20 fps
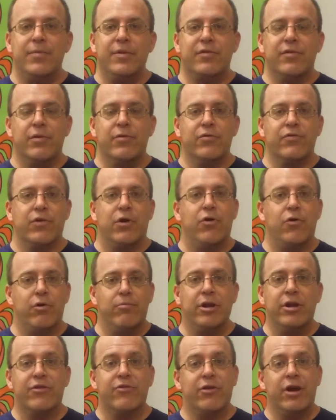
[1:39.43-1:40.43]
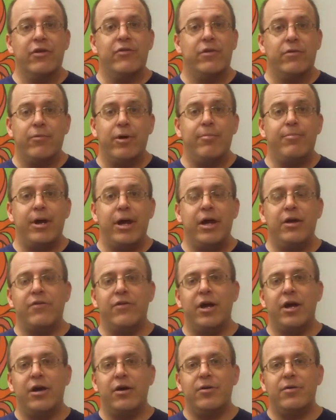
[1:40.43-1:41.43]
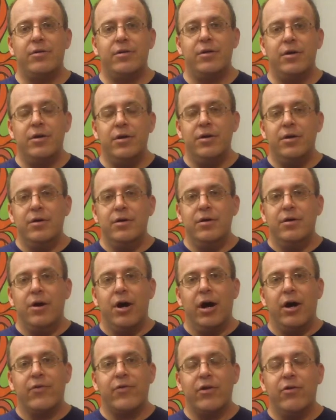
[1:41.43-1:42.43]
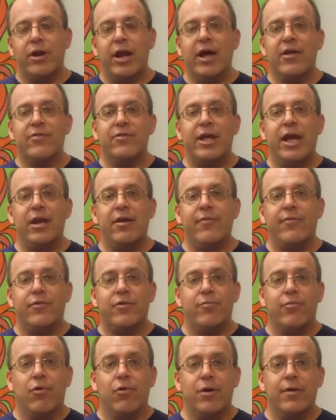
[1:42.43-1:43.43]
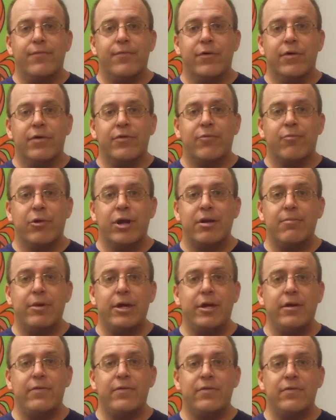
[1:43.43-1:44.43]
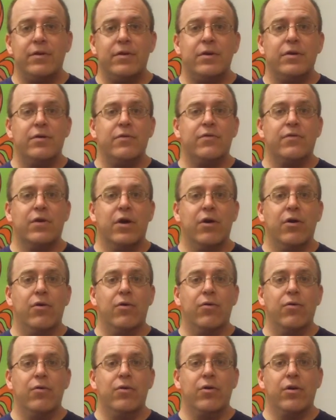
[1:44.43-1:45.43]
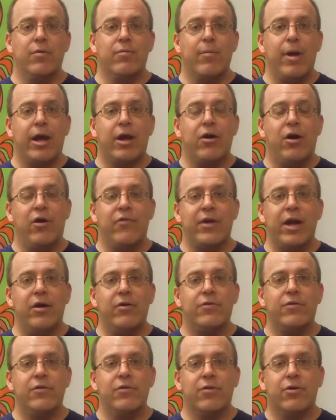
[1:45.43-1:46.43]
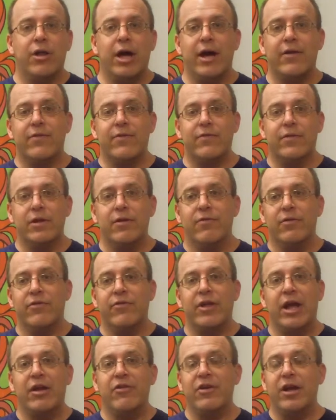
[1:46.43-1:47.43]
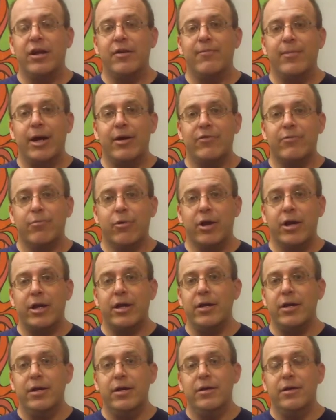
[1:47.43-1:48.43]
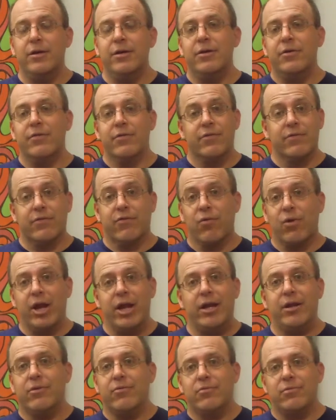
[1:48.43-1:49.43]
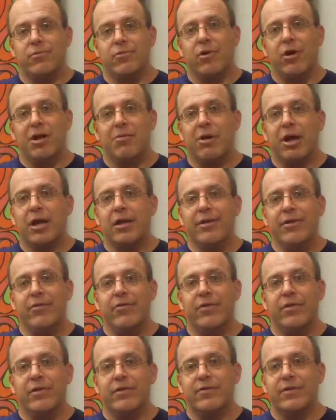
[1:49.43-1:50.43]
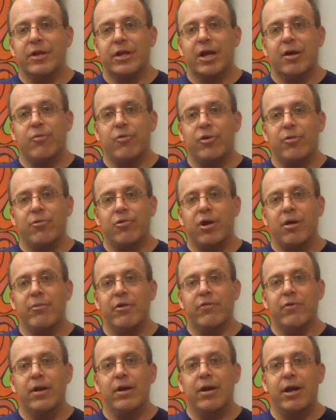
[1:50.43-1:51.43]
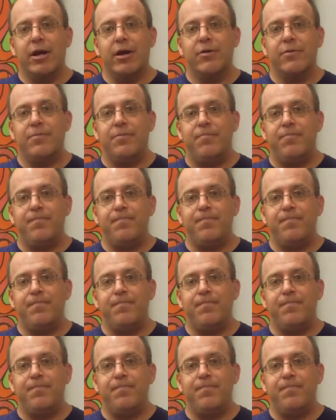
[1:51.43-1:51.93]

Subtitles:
So there's a whole administration web page now. Also, it has native support for Spring Beans, so you can make calls out to classes that you've instantiated by Spring. So this is great. We're already making use of this in a couple of deployments right now.